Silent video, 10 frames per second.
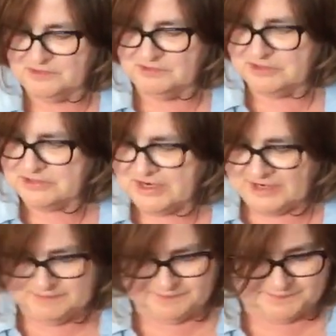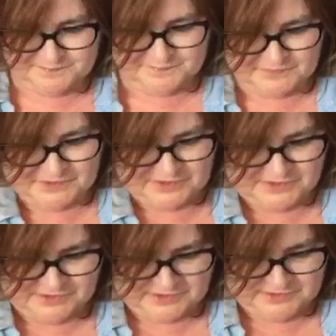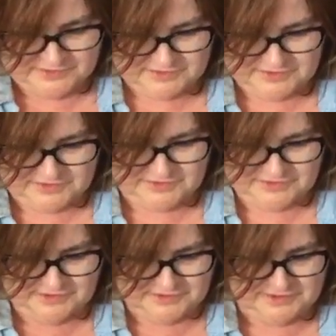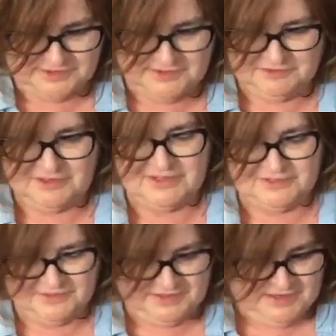2 at a time, da-da-da, da-da-da, right?